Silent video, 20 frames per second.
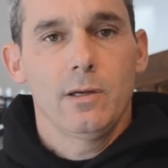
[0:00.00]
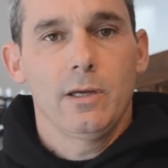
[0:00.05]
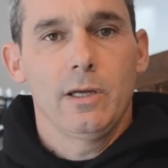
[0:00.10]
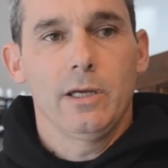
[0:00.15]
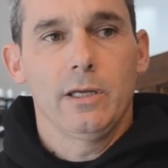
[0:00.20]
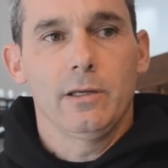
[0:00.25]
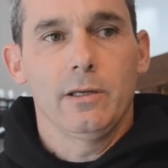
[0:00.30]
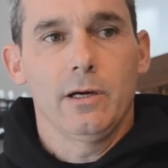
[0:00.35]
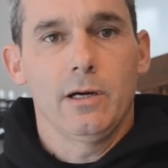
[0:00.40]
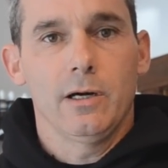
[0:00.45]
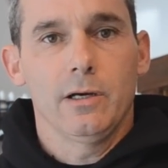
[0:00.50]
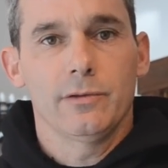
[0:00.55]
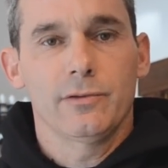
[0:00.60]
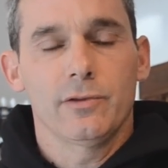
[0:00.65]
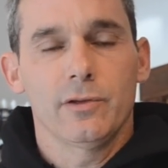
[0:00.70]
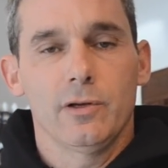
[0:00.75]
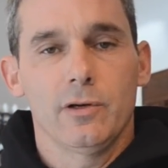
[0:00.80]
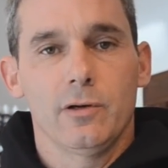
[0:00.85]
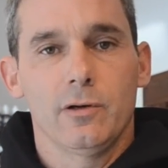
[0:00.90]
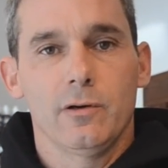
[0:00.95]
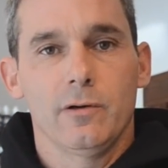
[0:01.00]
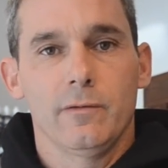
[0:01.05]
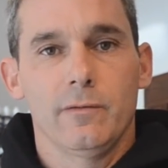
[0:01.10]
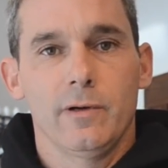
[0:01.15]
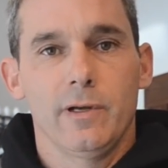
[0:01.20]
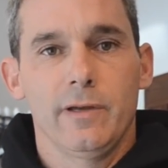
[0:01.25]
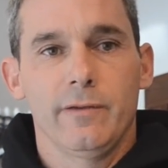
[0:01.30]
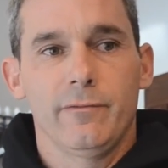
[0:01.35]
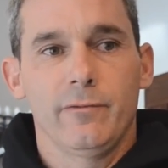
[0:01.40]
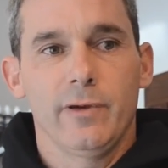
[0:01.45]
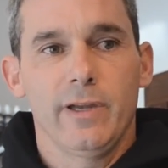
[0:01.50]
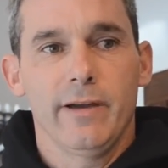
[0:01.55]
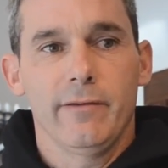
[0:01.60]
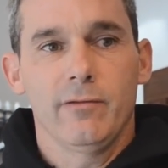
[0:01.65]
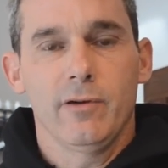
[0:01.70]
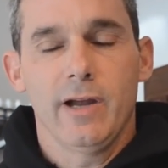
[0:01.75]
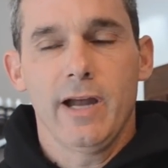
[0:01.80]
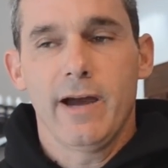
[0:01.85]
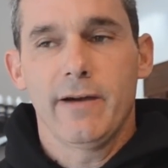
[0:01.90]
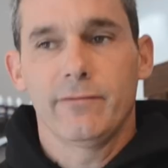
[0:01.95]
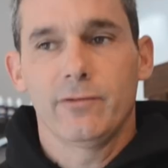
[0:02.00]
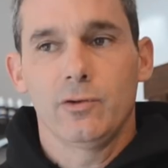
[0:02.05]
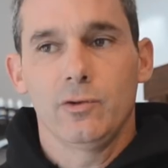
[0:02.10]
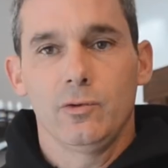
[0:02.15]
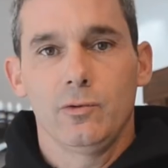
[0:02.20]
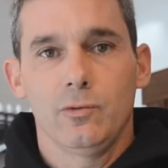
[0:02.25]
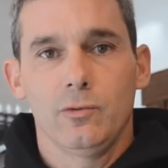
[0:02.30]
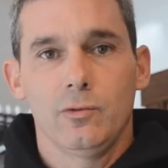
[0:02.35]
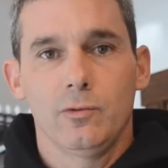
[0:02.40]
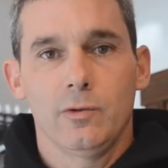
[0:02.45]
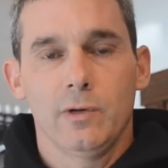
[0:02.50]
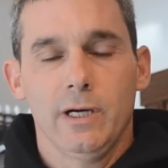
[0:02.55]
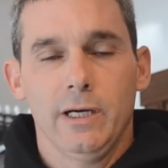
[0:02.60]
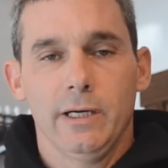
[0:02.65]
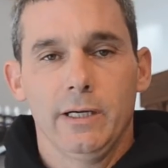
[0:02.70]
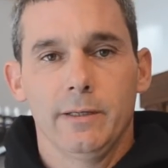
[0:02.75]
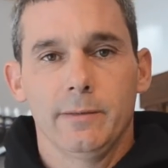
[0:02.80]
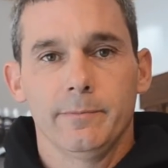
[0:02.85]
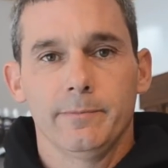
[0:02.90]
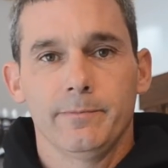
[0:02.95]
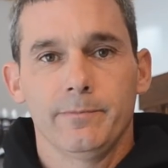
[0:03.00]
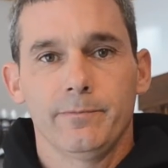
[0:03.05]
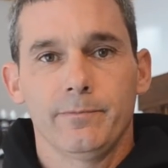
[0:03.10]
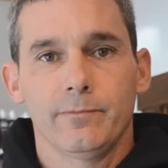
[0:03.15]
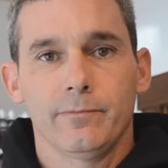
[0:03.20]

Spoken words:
and also if we ever have to